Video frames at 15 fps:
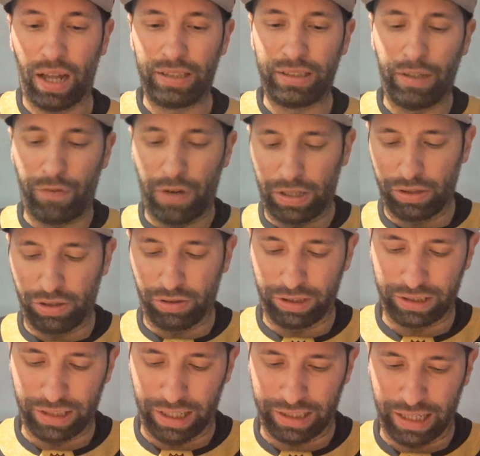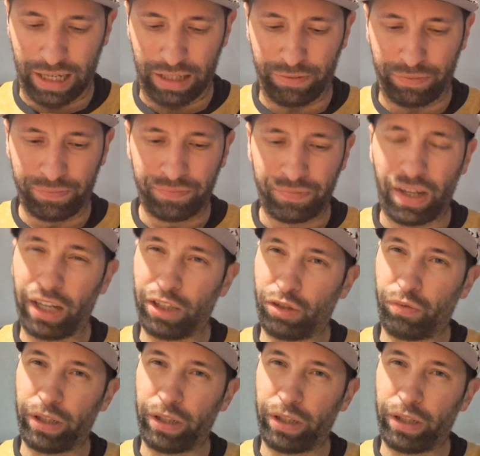I say finally because I kind of, it's